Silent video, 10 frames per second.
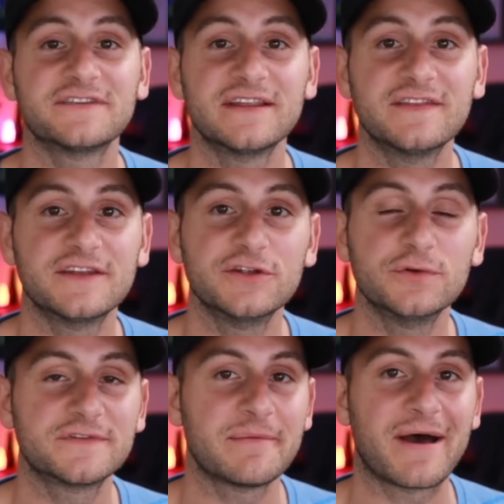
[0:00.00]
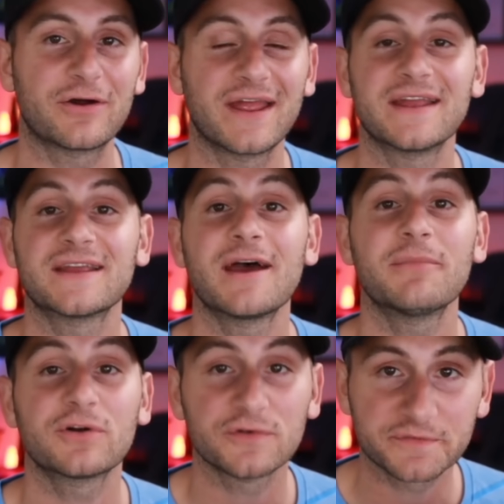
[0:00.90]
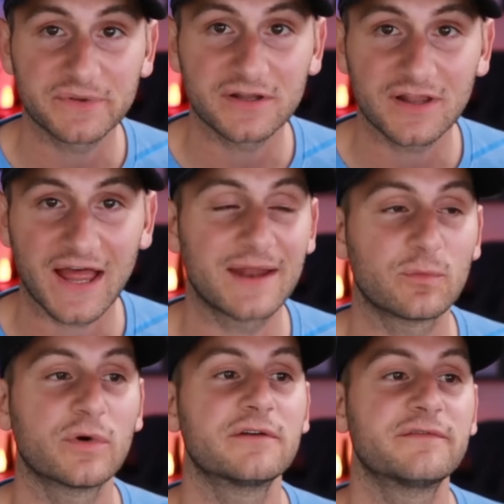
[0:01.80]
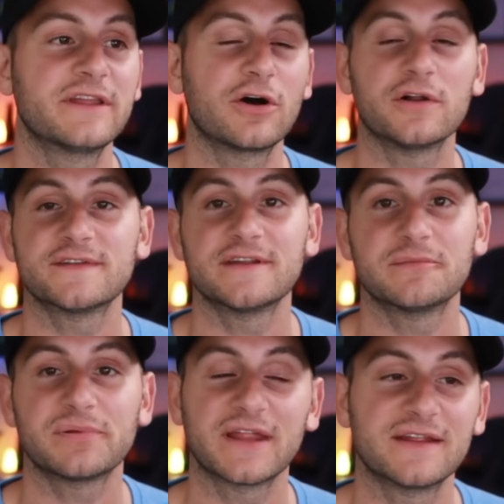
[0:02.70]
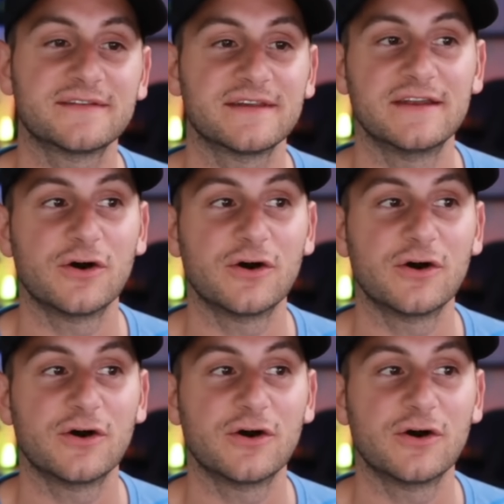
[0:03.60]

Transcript: seen the news about a chemical spill at one of the Ultium plants in